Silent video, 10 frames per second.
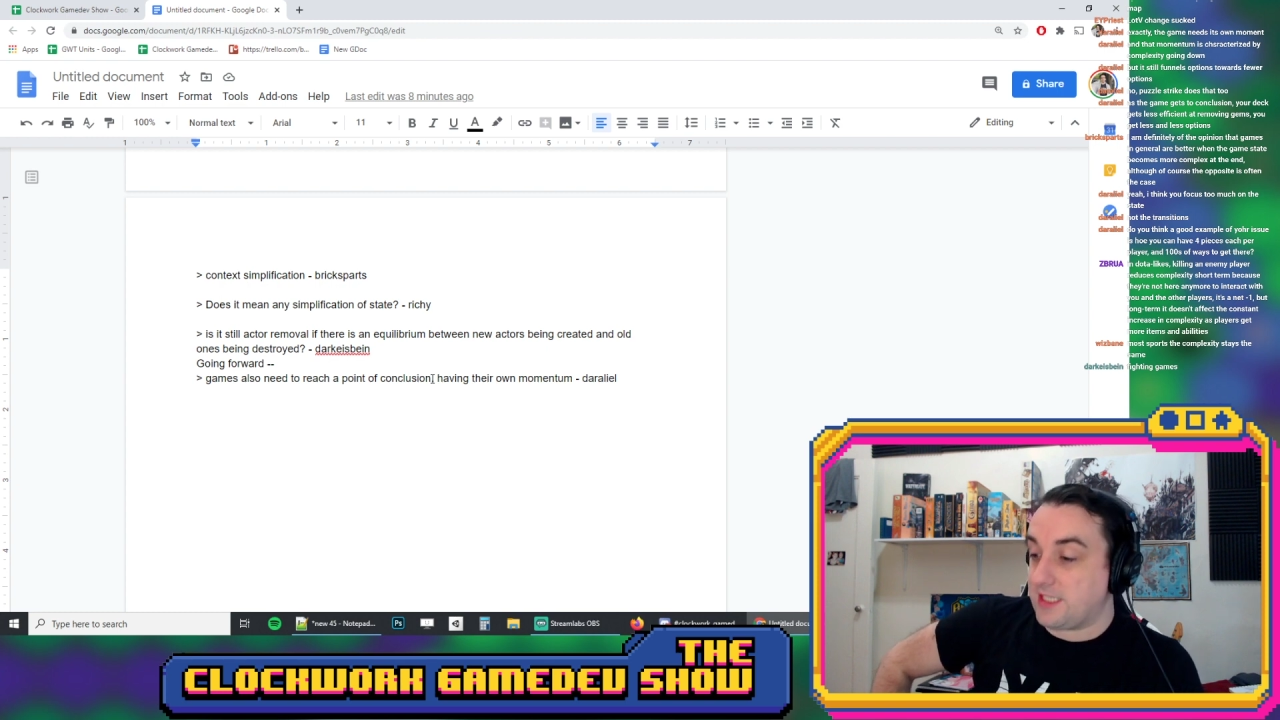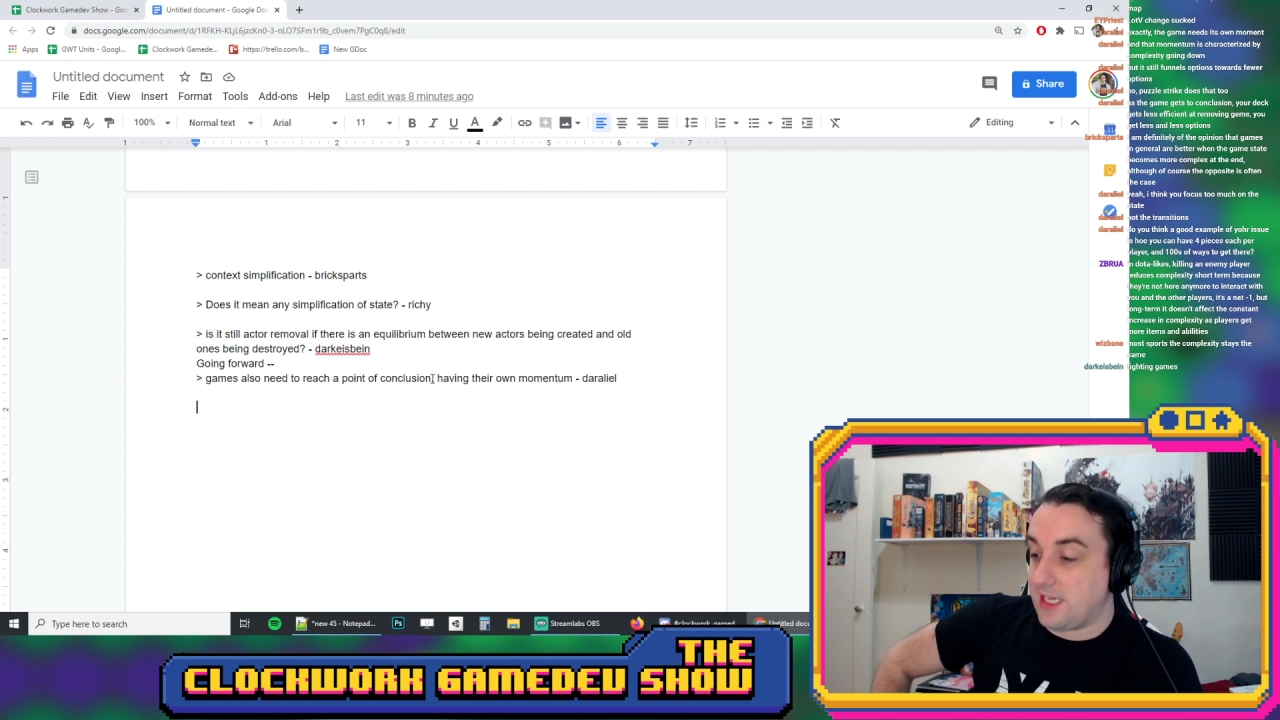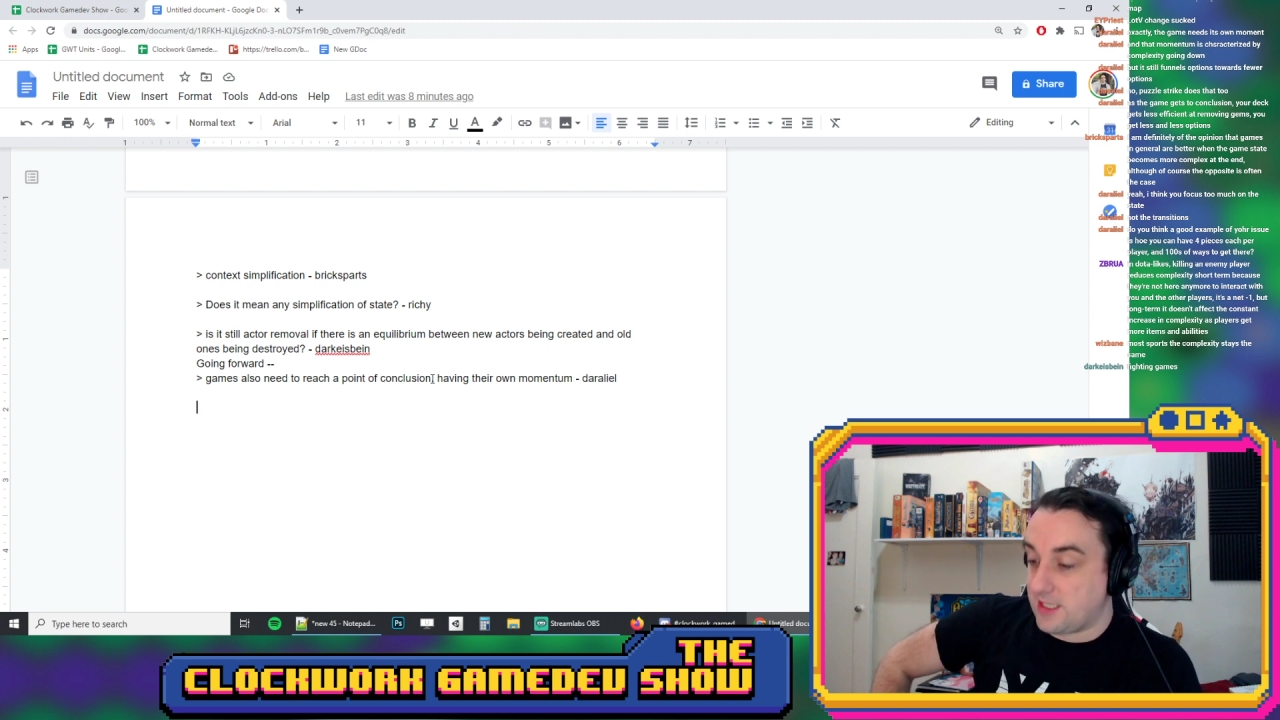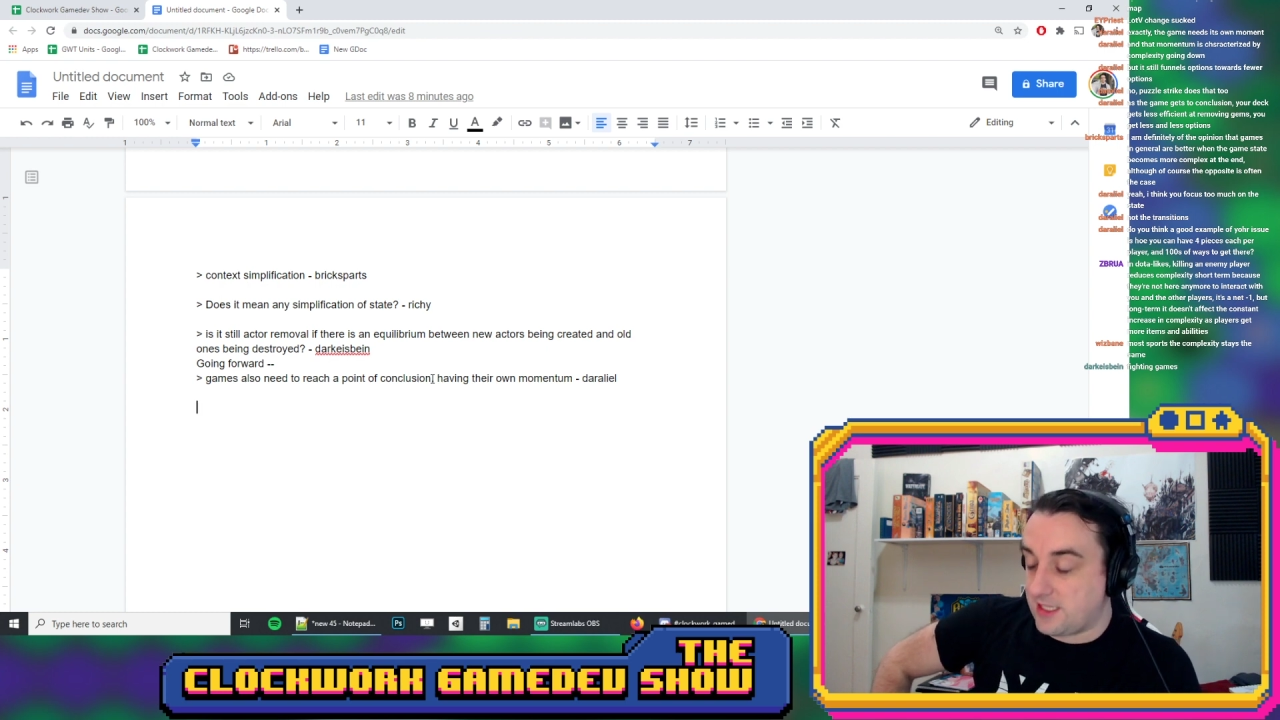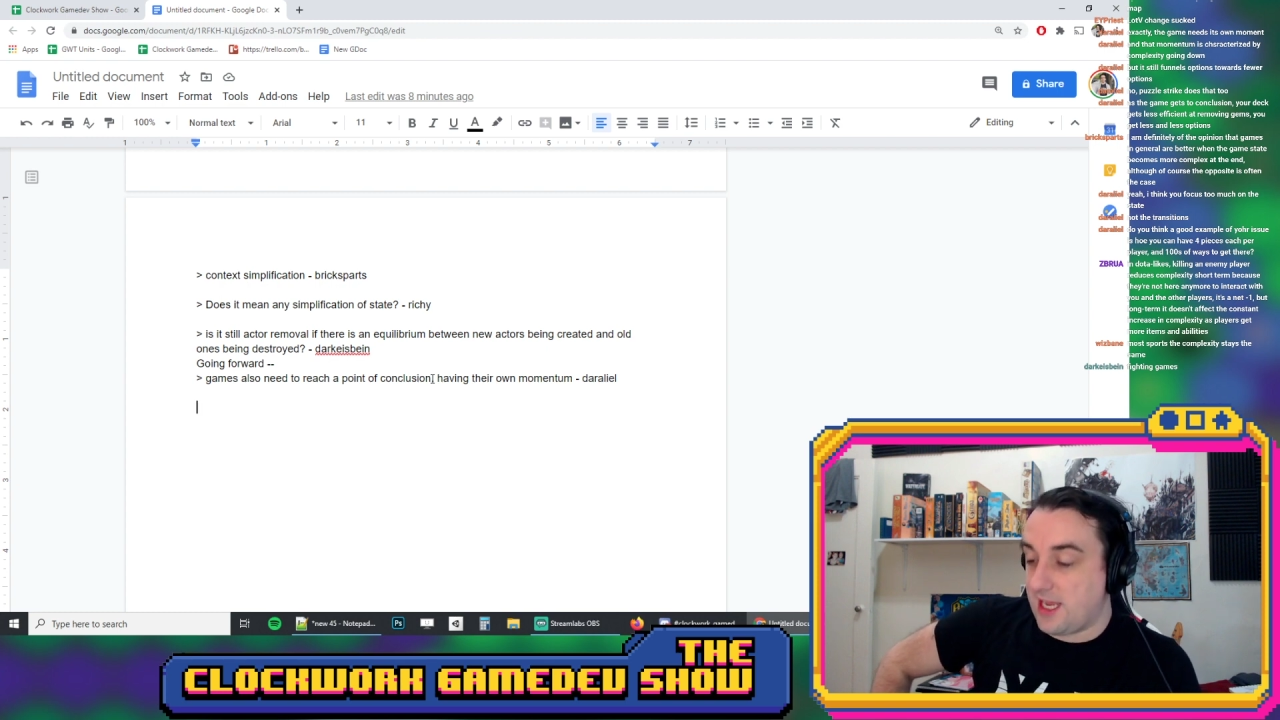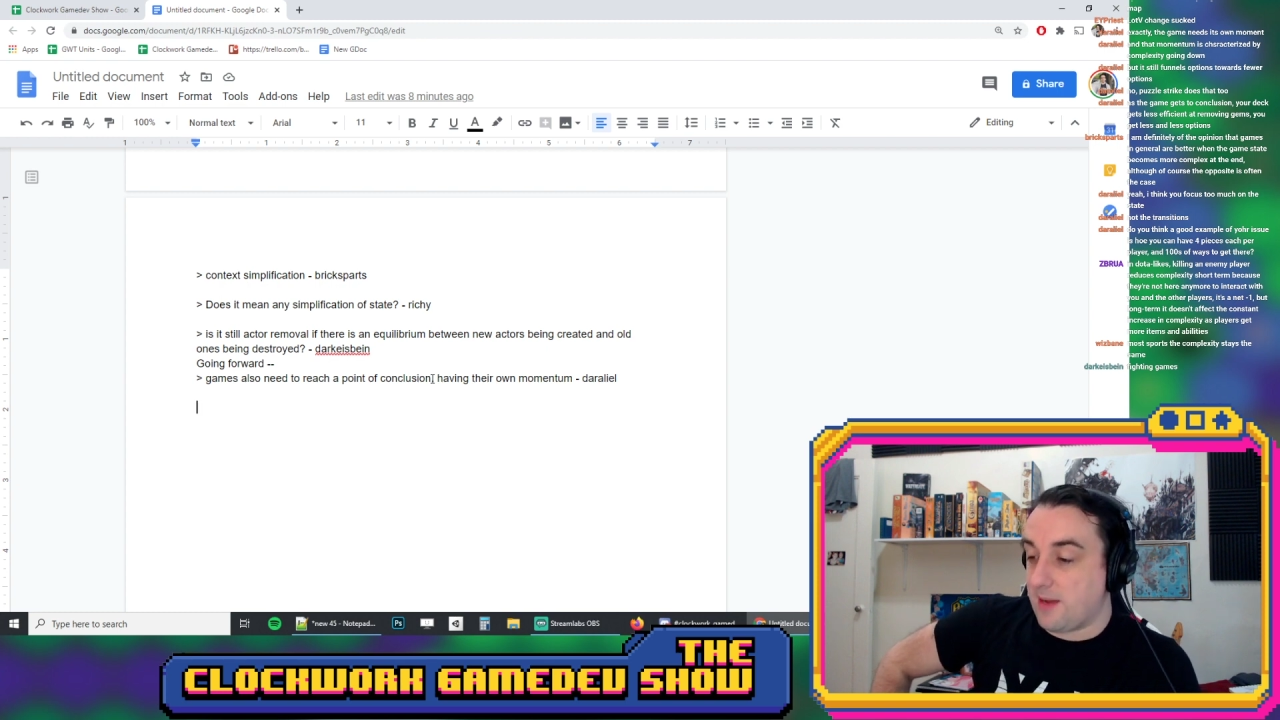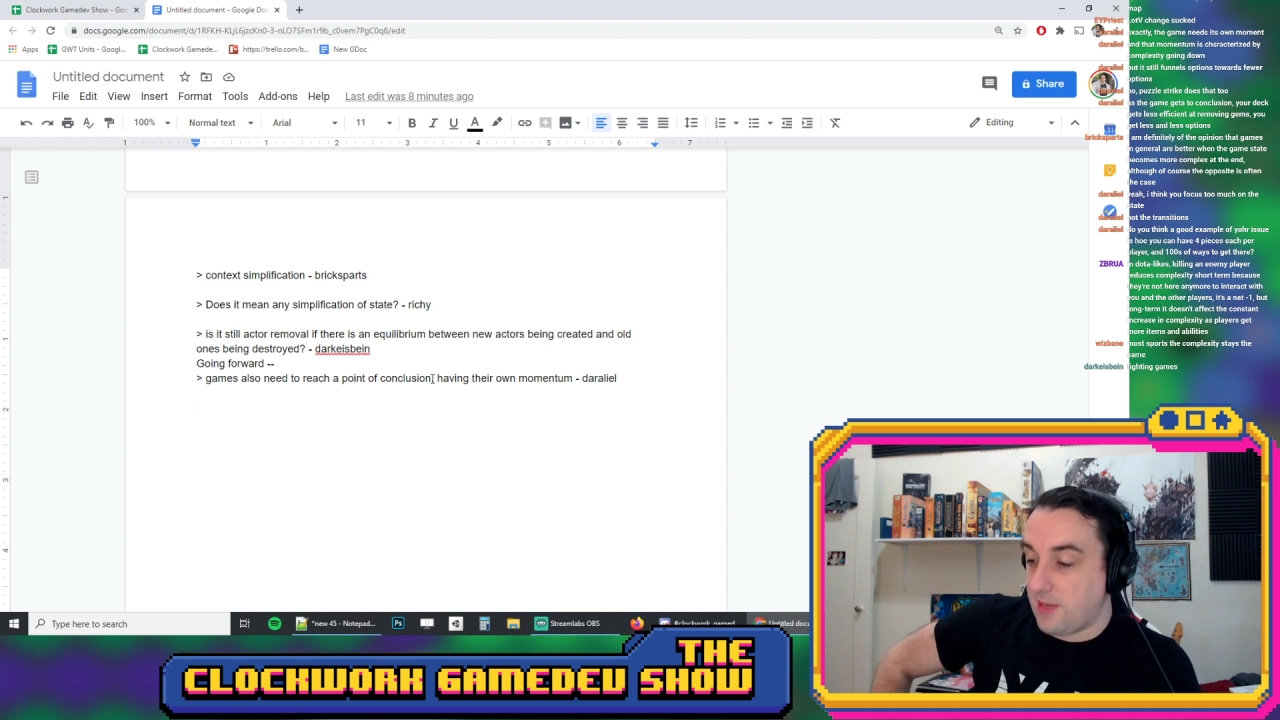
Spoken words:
stays the same.